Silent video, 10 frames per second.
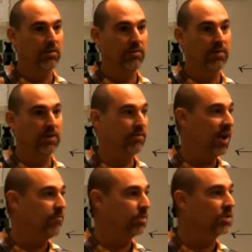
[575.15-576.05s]

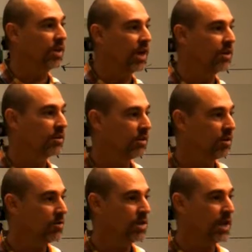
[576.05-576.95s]
55%
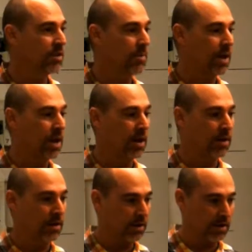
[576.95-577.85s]
who take
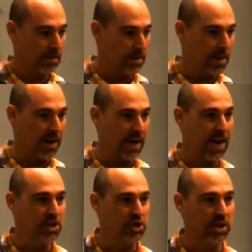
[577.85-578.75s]
the
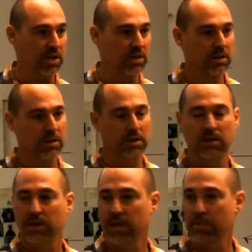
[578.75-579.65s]
medication
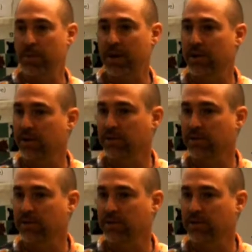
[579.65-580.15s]
get better.